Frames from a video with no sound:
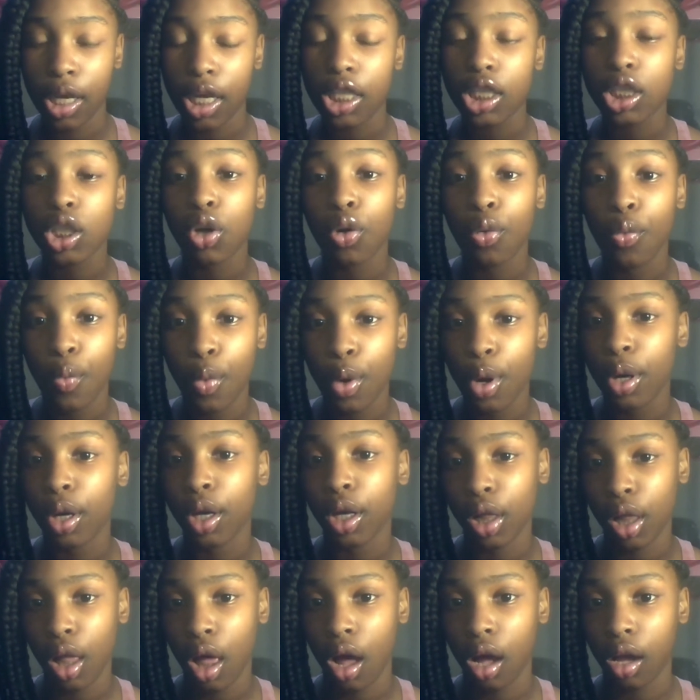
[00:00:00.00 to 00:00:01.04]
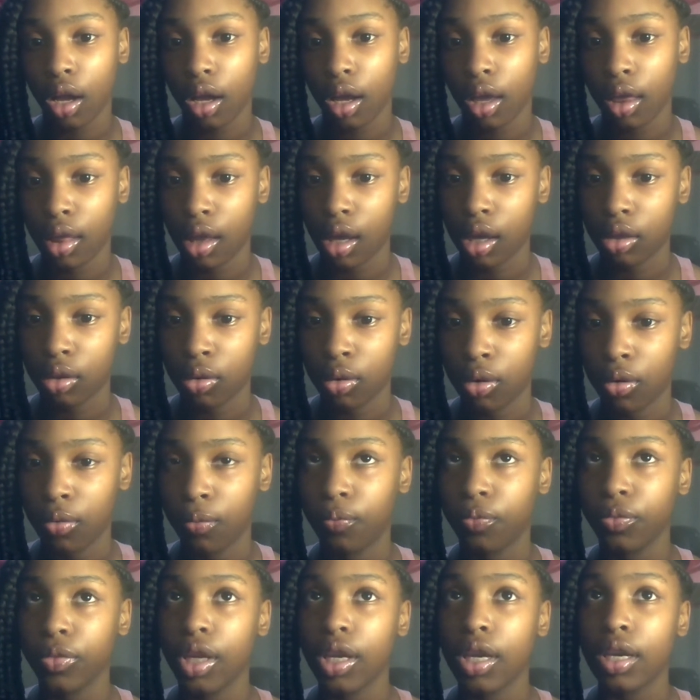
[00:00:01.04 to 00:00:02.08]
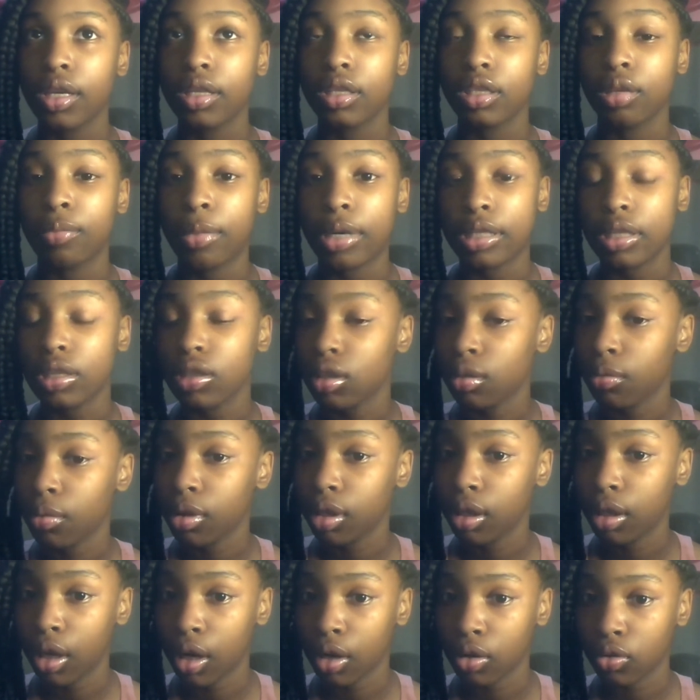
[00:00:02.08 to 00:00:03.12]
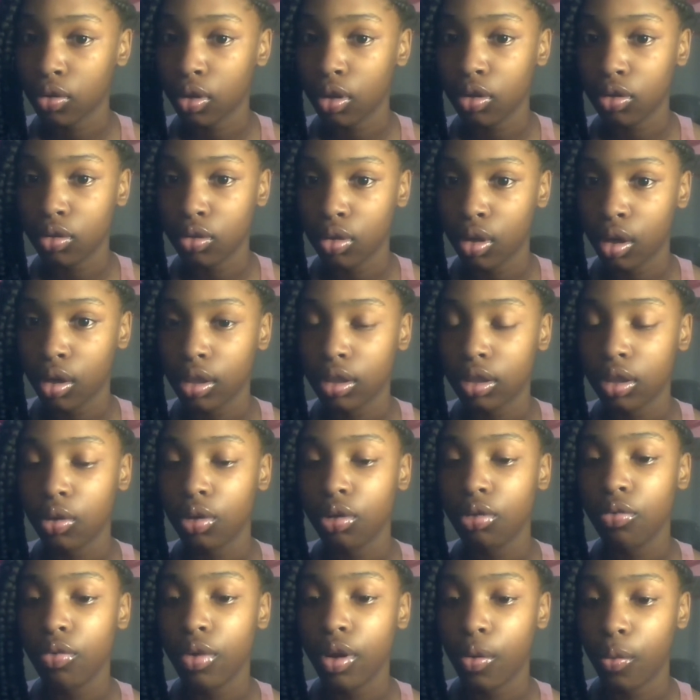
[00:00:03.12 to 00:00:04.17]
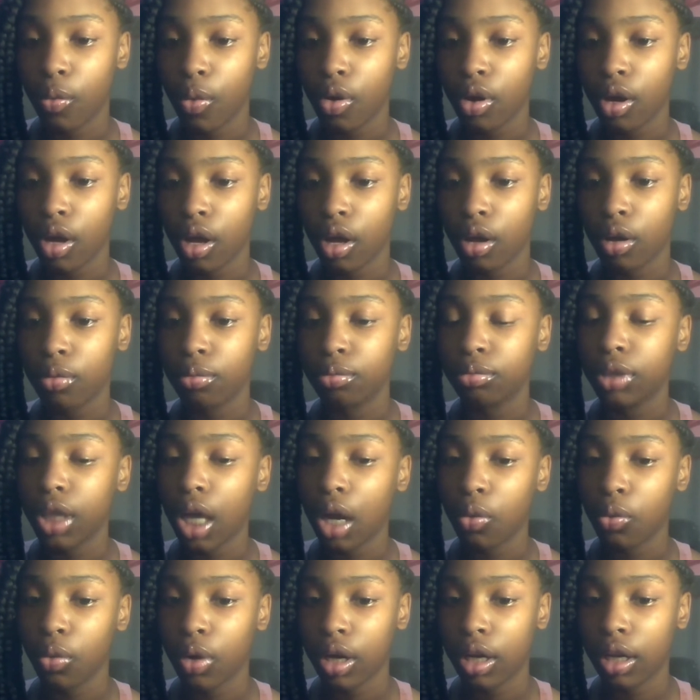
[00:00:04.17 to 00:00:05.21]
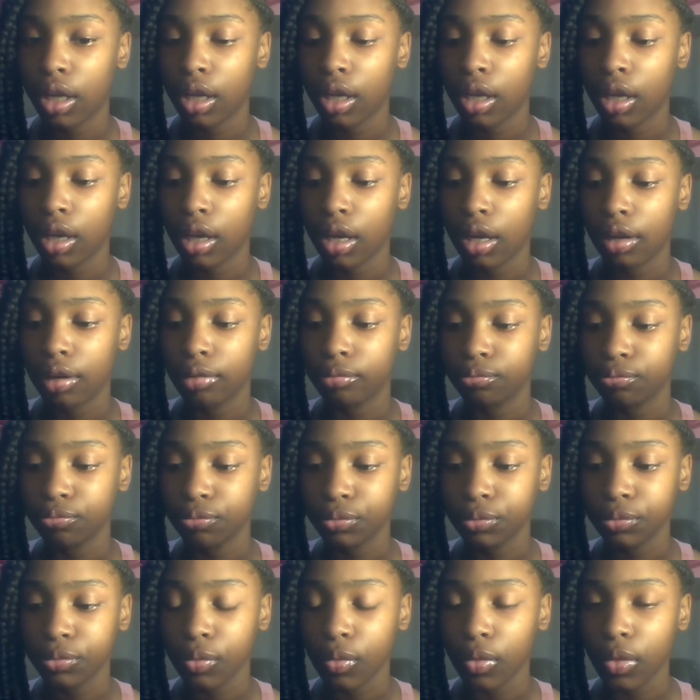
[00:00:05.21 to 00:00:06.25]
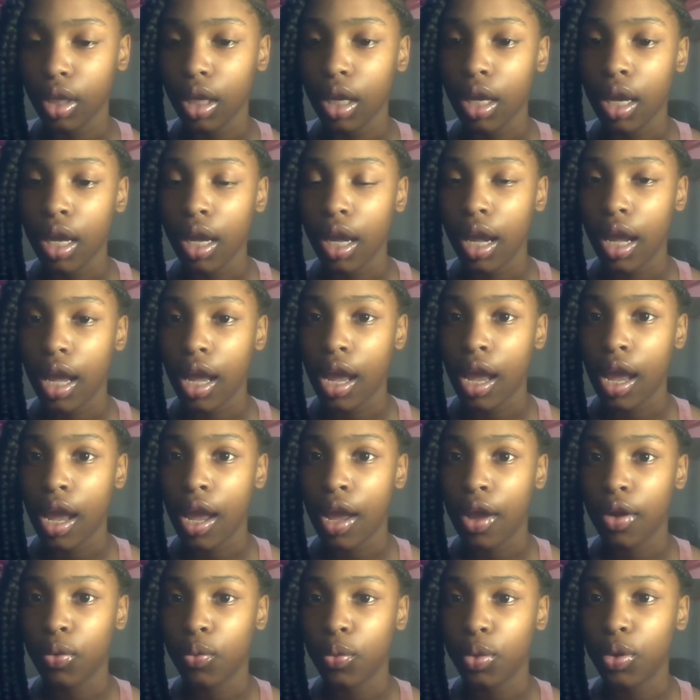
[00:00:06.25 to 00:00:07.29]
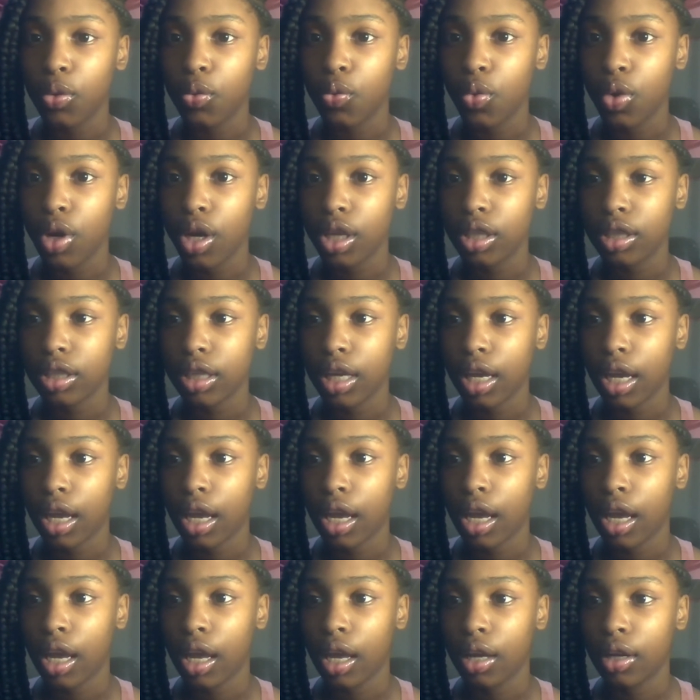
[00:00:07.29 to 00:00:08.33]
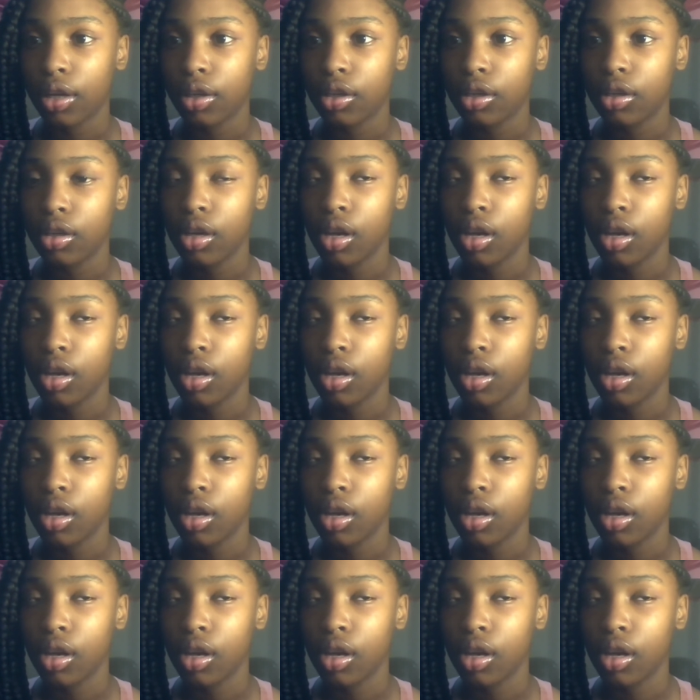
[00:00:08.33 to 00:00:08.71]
until one o'clock in the afternoon. So my sister and brother got out of school at two thirty. So we went, woke up, got ready again, and we went and